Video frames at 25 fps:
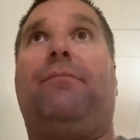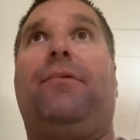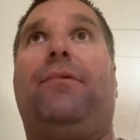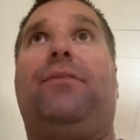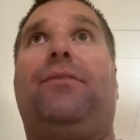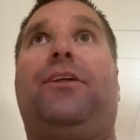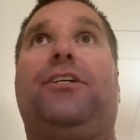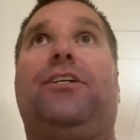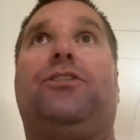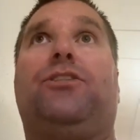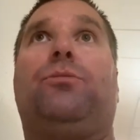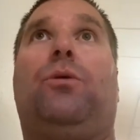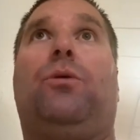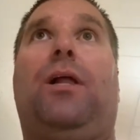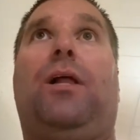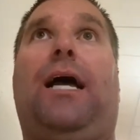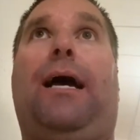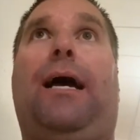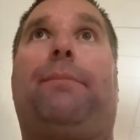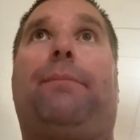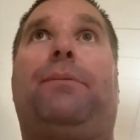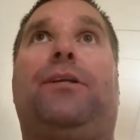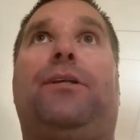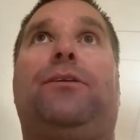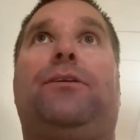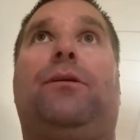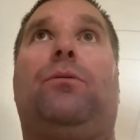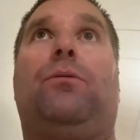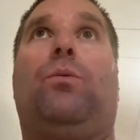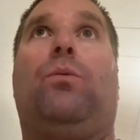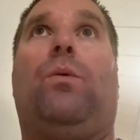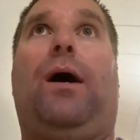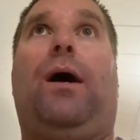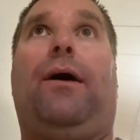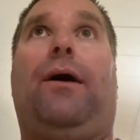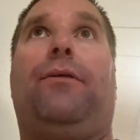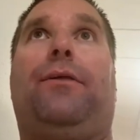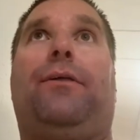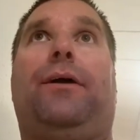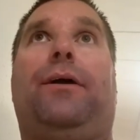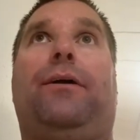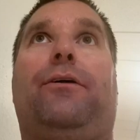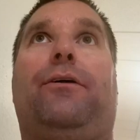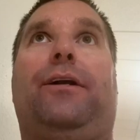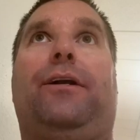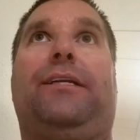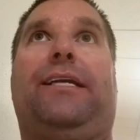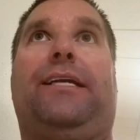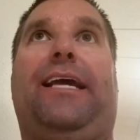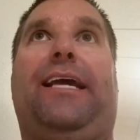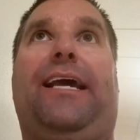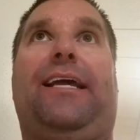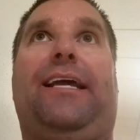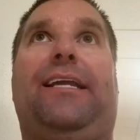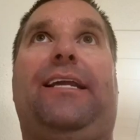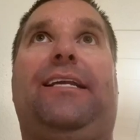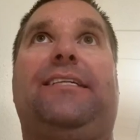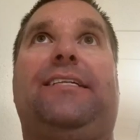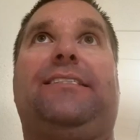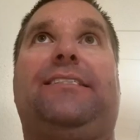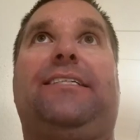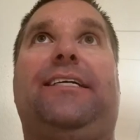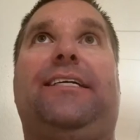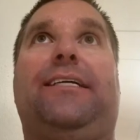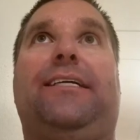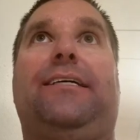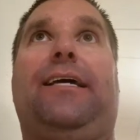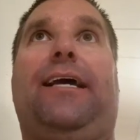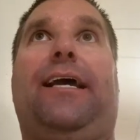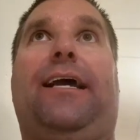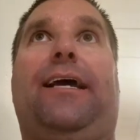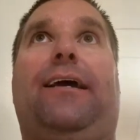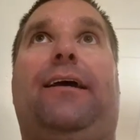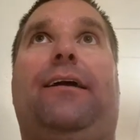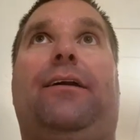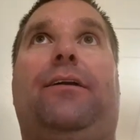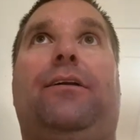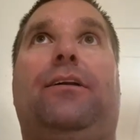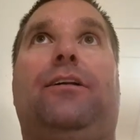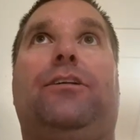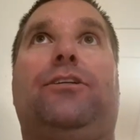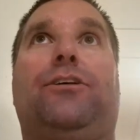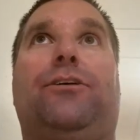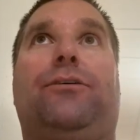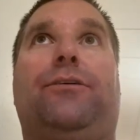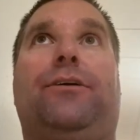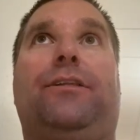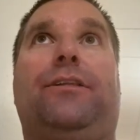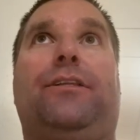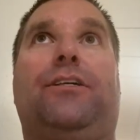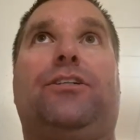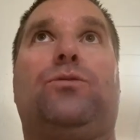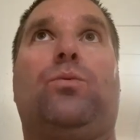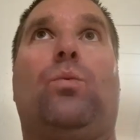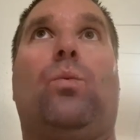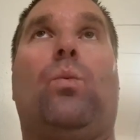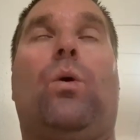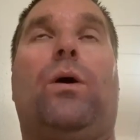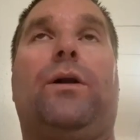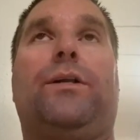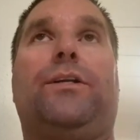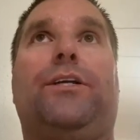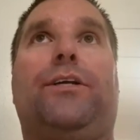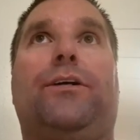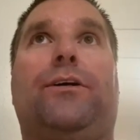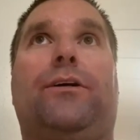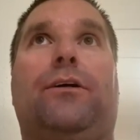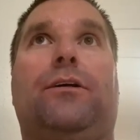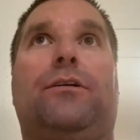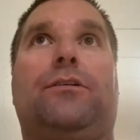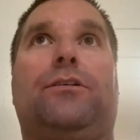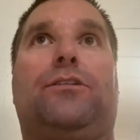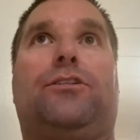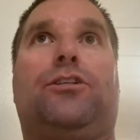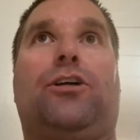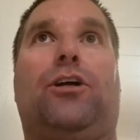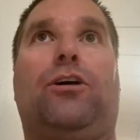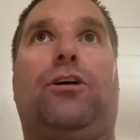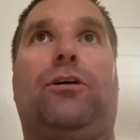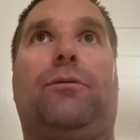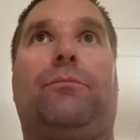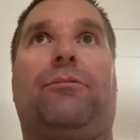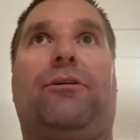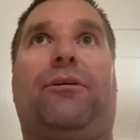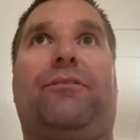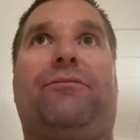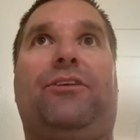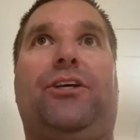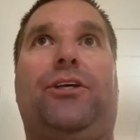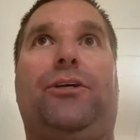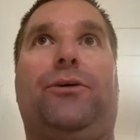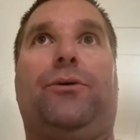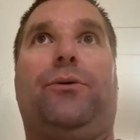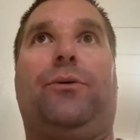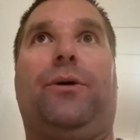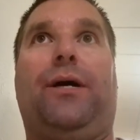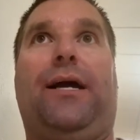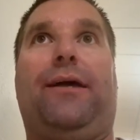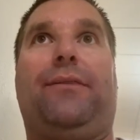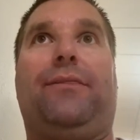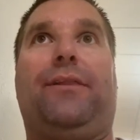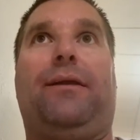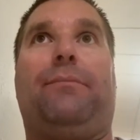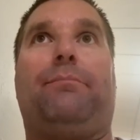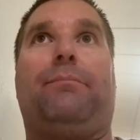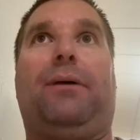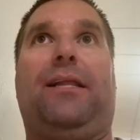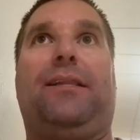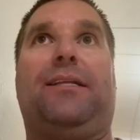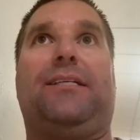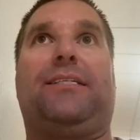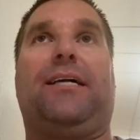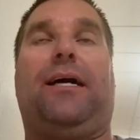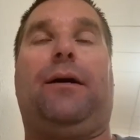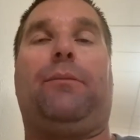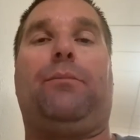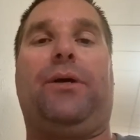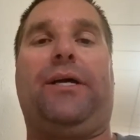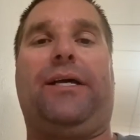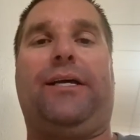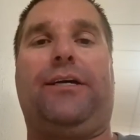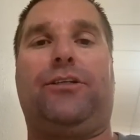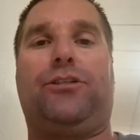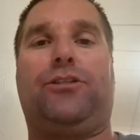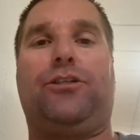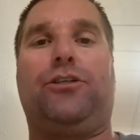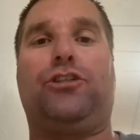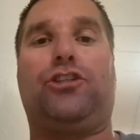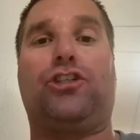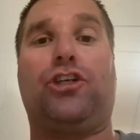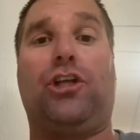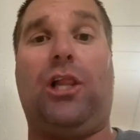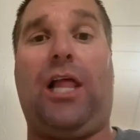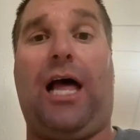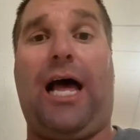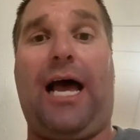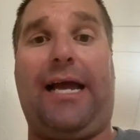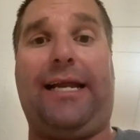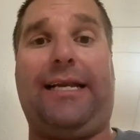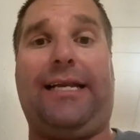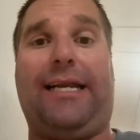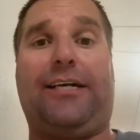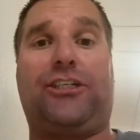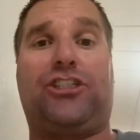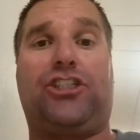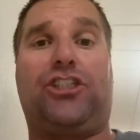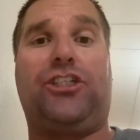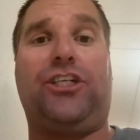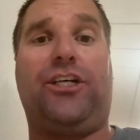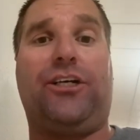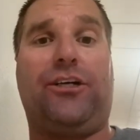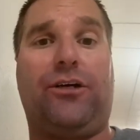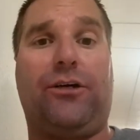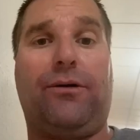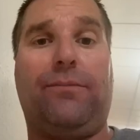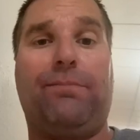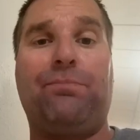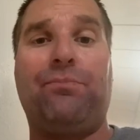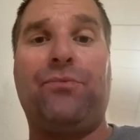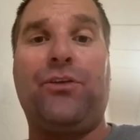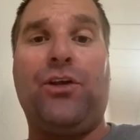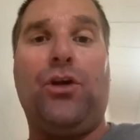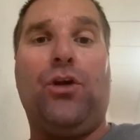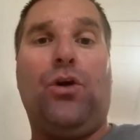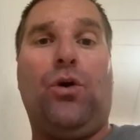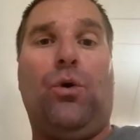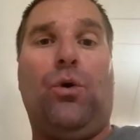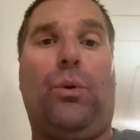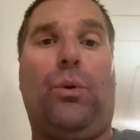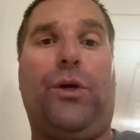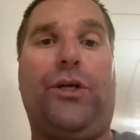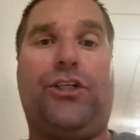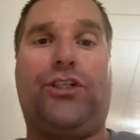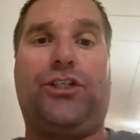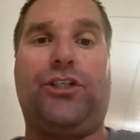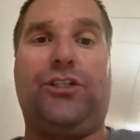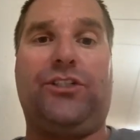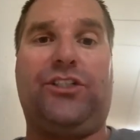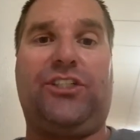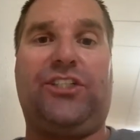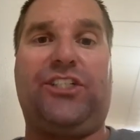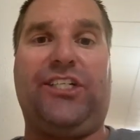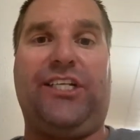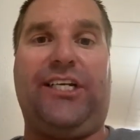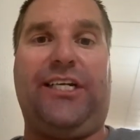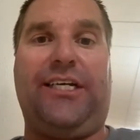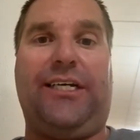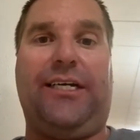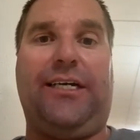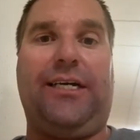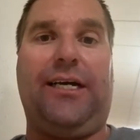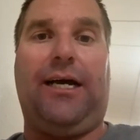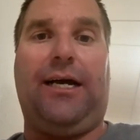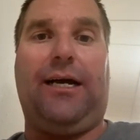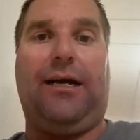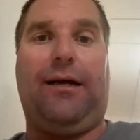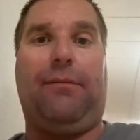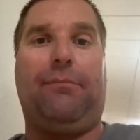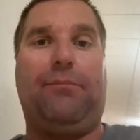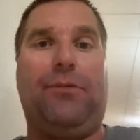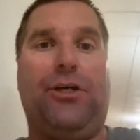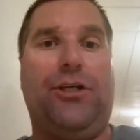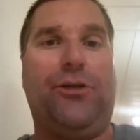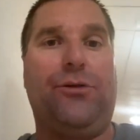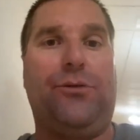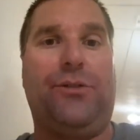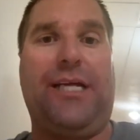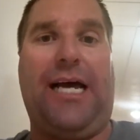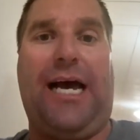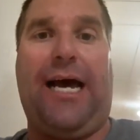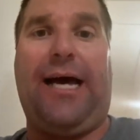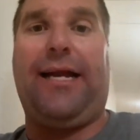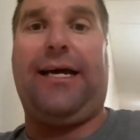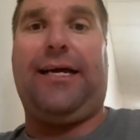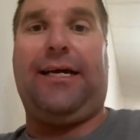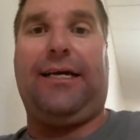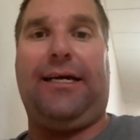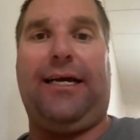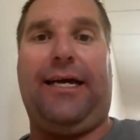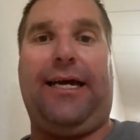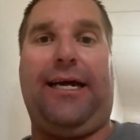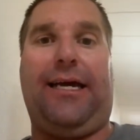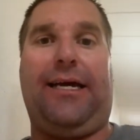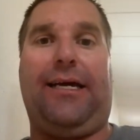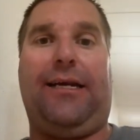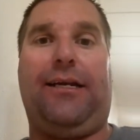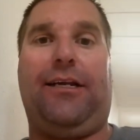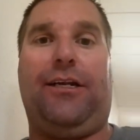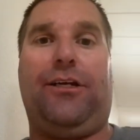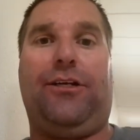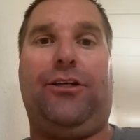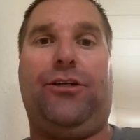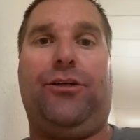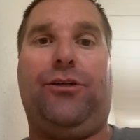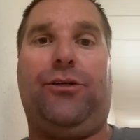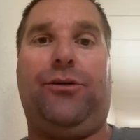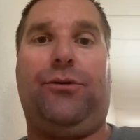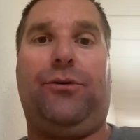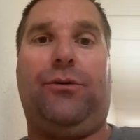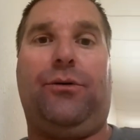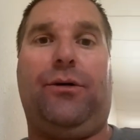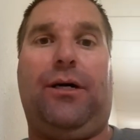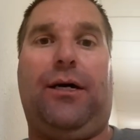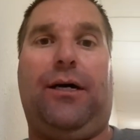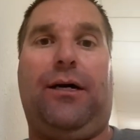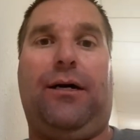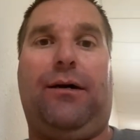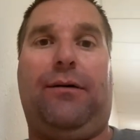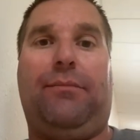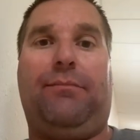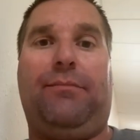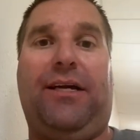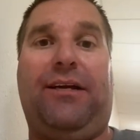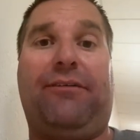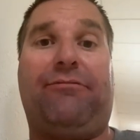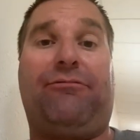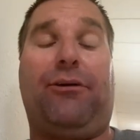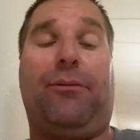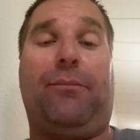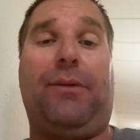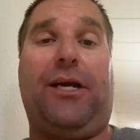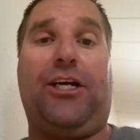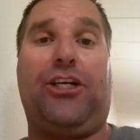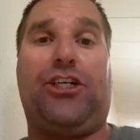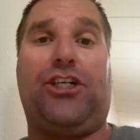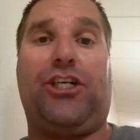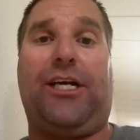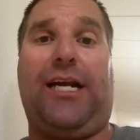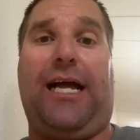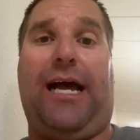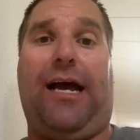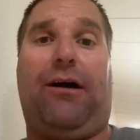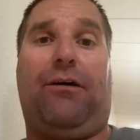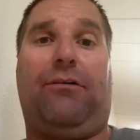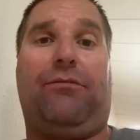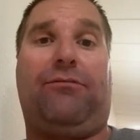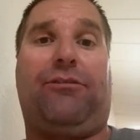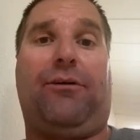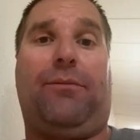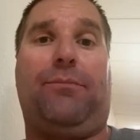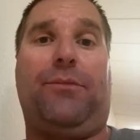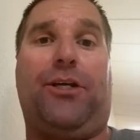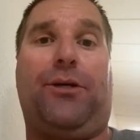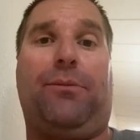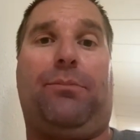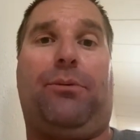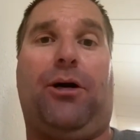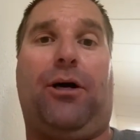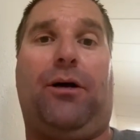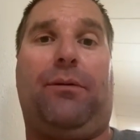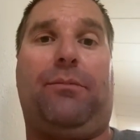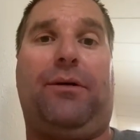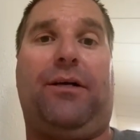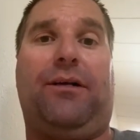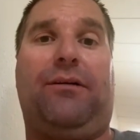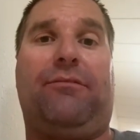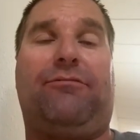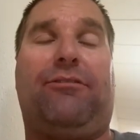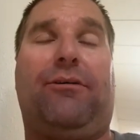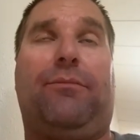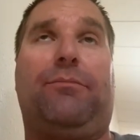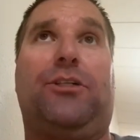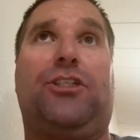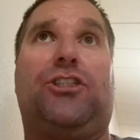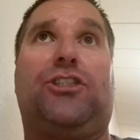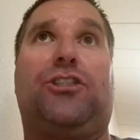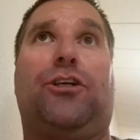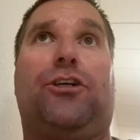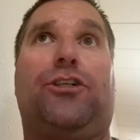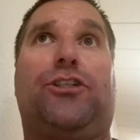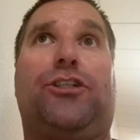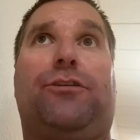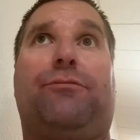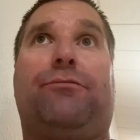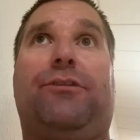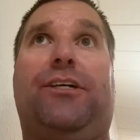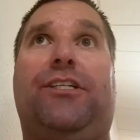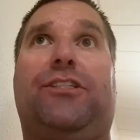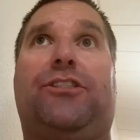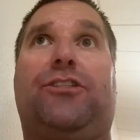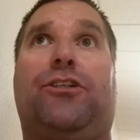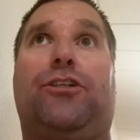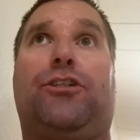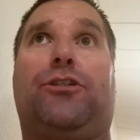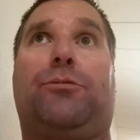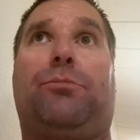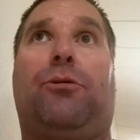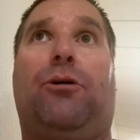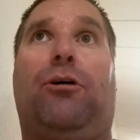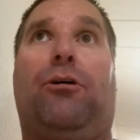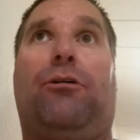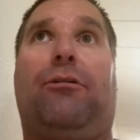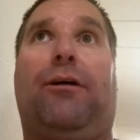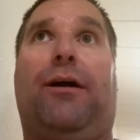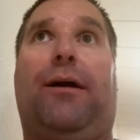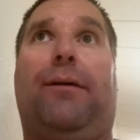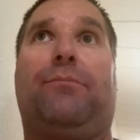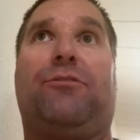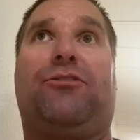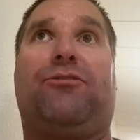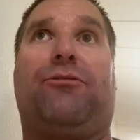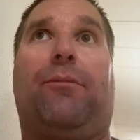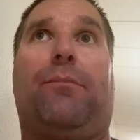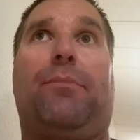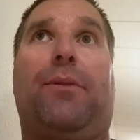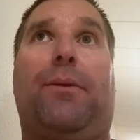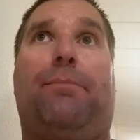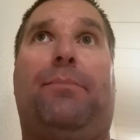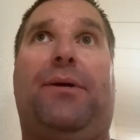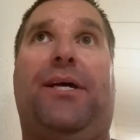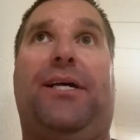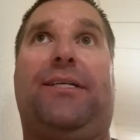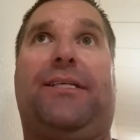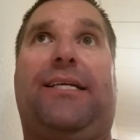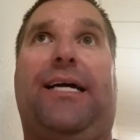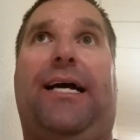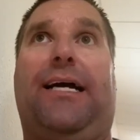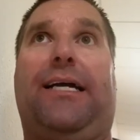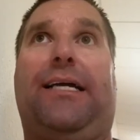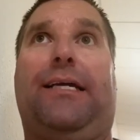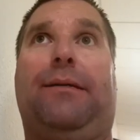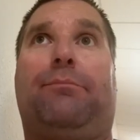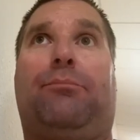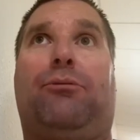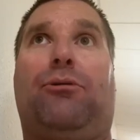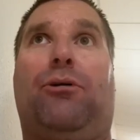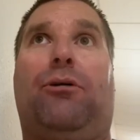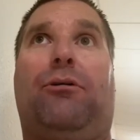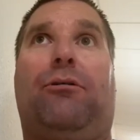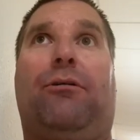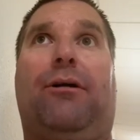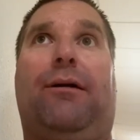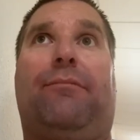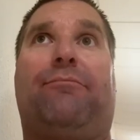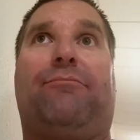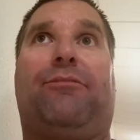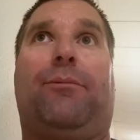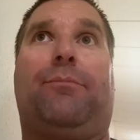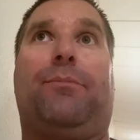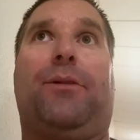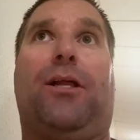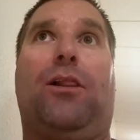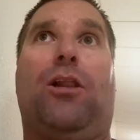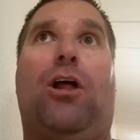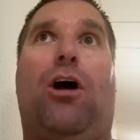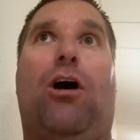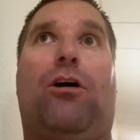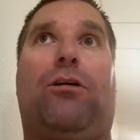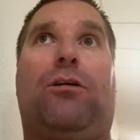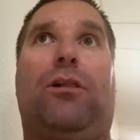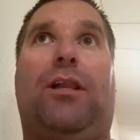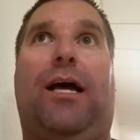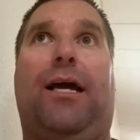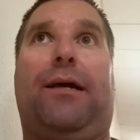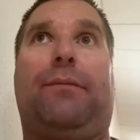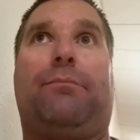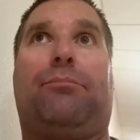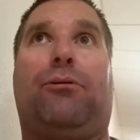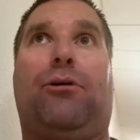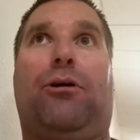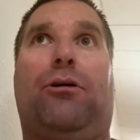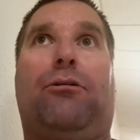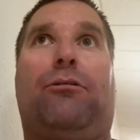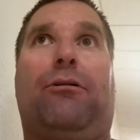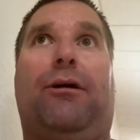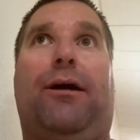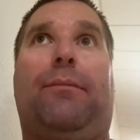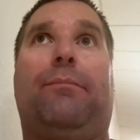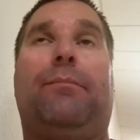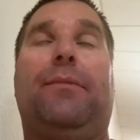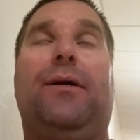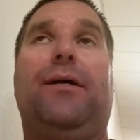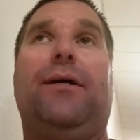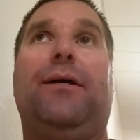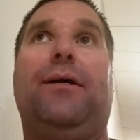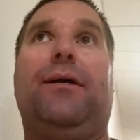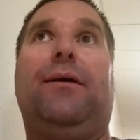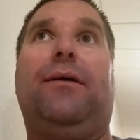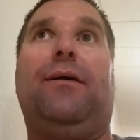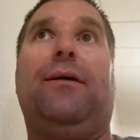This will happen while they are in candidacy and during this 1-year term review. And then by the time we get to July next year, we should see new data and new information out from the department, from the sturgeon research programs, from the pit tagging program, from the long line program,